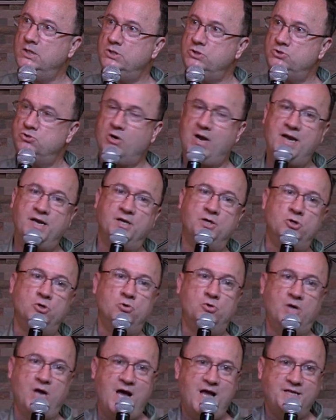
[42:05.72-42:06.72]
try to do
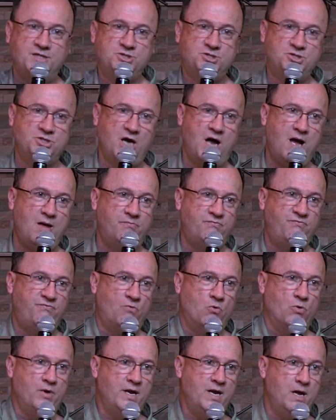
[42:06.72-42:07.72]
God's job
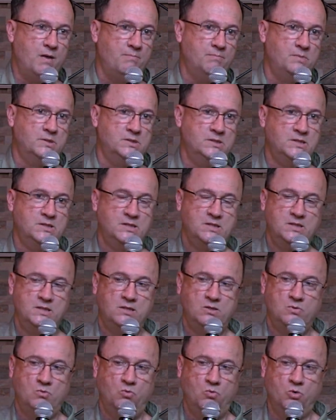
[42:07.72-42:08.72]
for him,
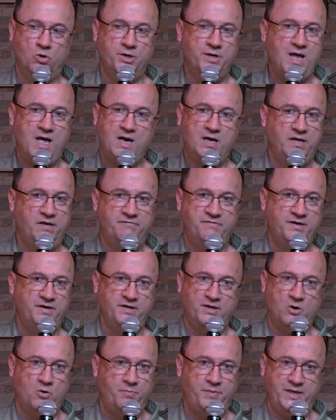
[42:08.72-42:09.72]
we're not living in
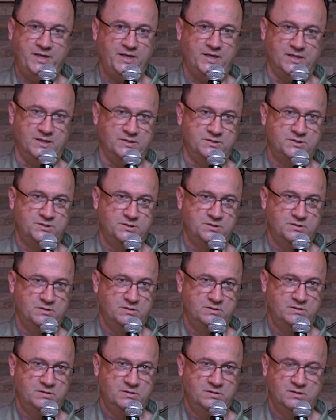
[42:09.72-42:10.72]
obedience.
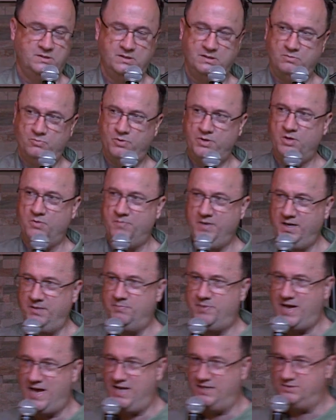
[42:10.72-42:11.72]
What do you mean,
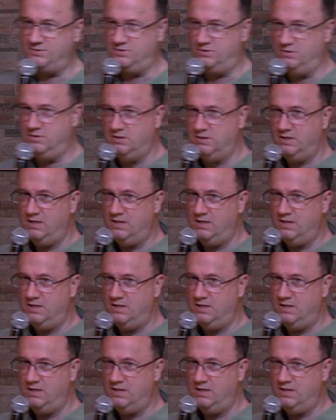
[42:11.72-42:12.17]
Pastor?